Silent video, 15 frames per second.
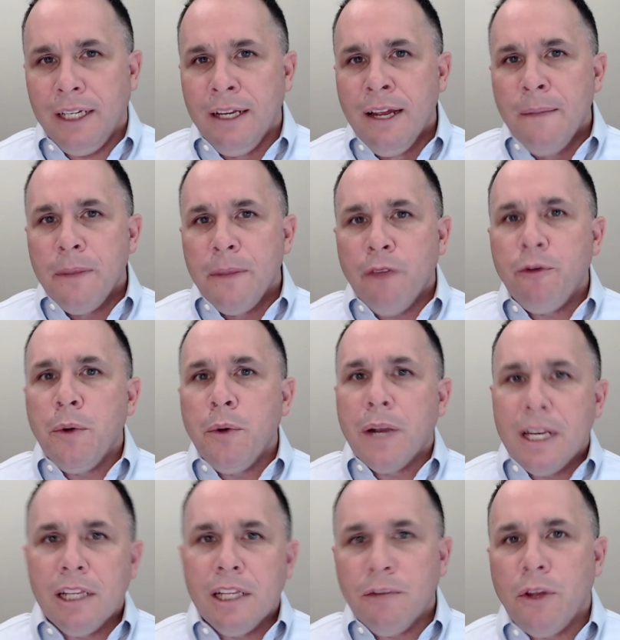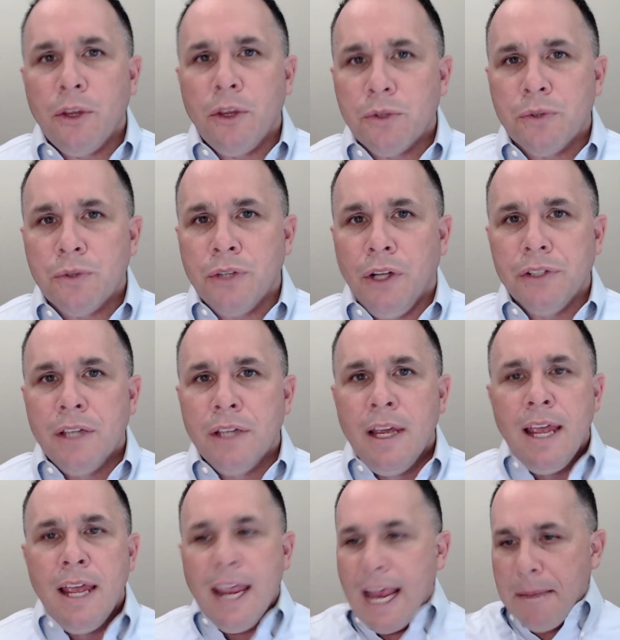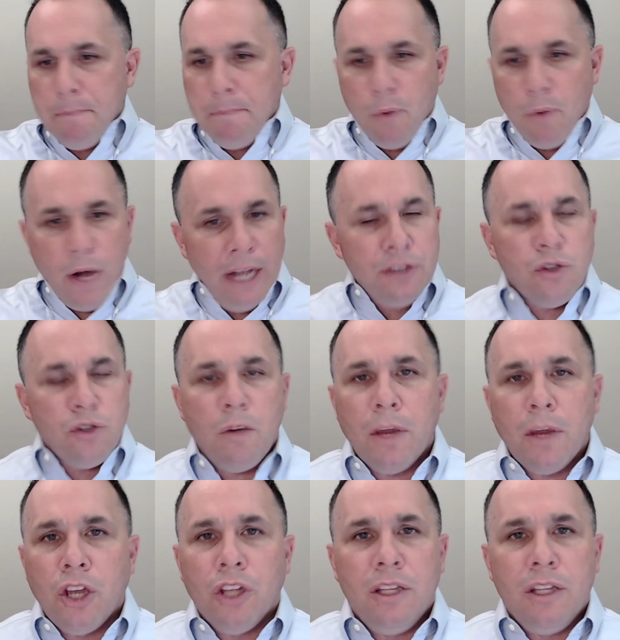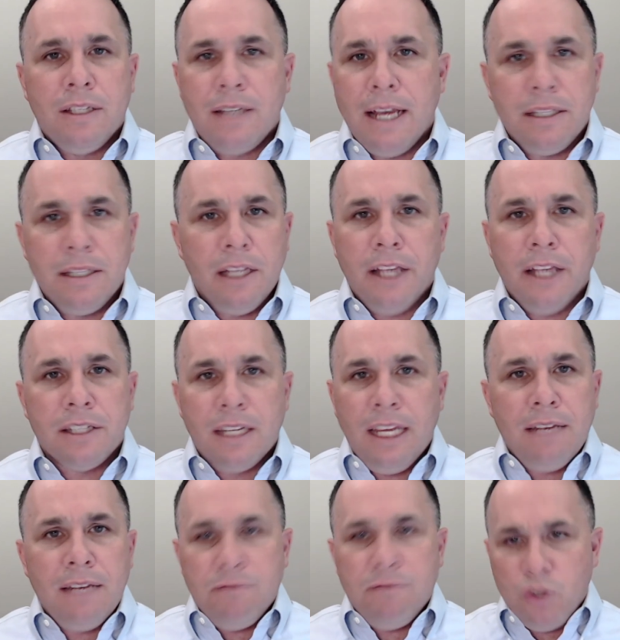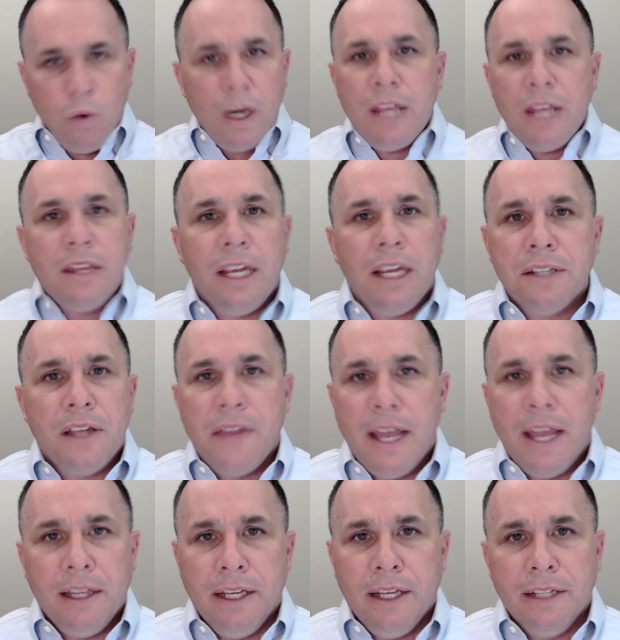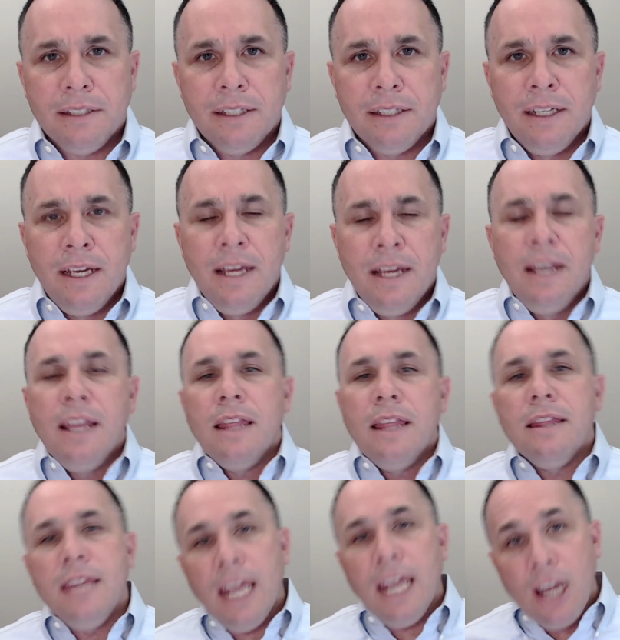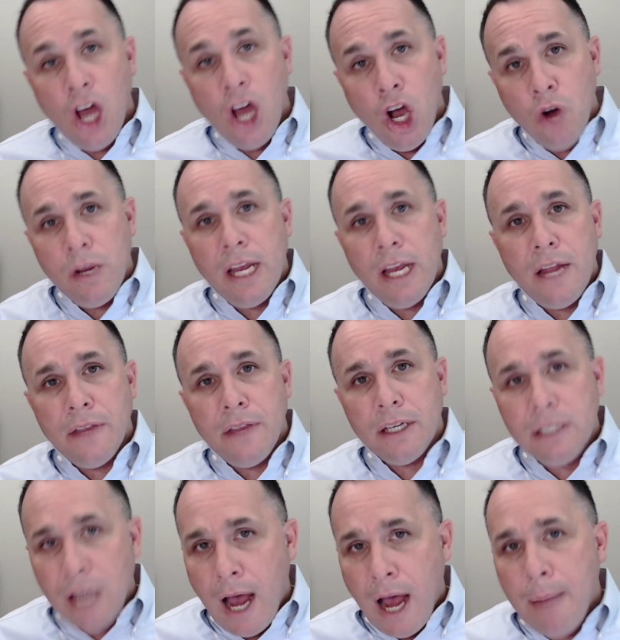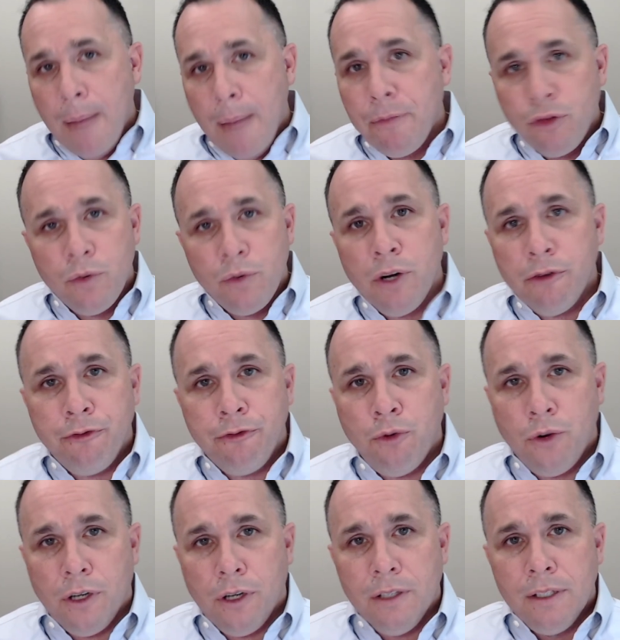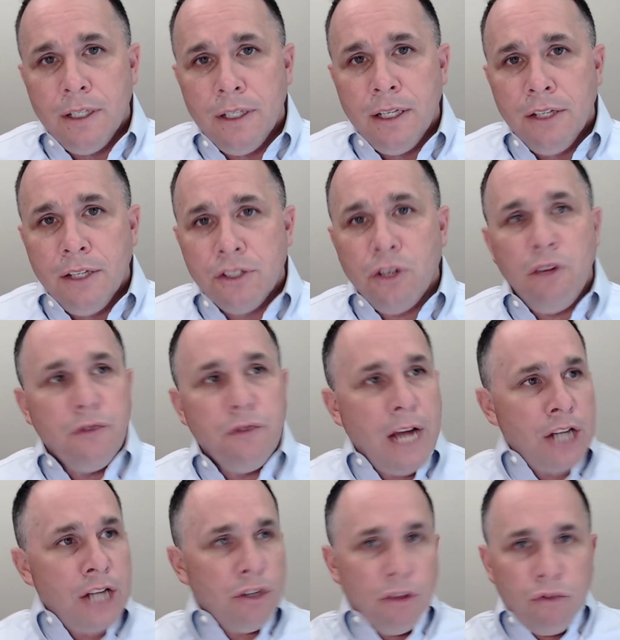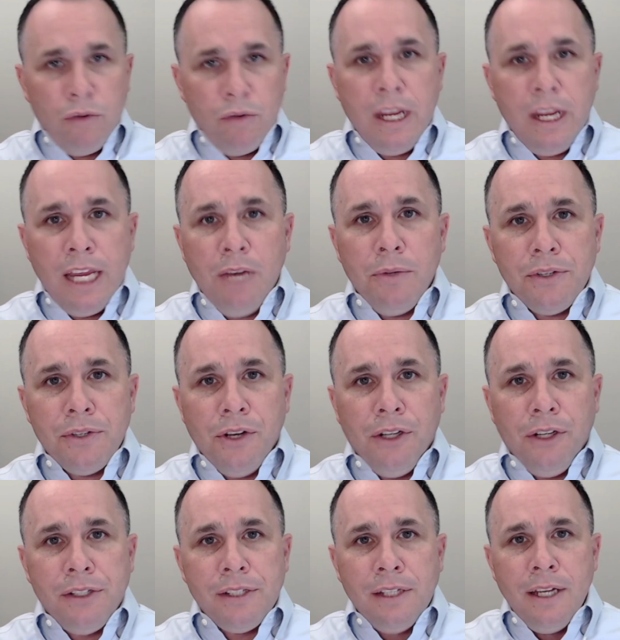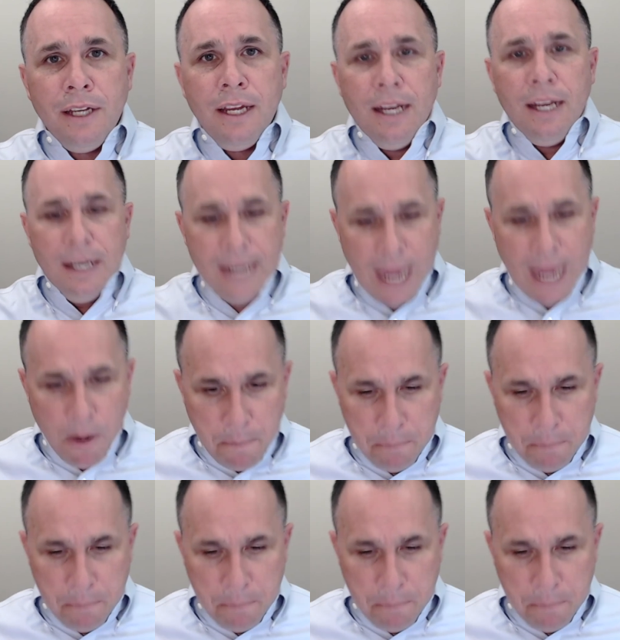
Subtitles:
if we were going to deliver on those results? And brainstorm a good sized list. Get 20 things on that list. Then hone in on the top 3 or 4. So you've got your 3 key results. Now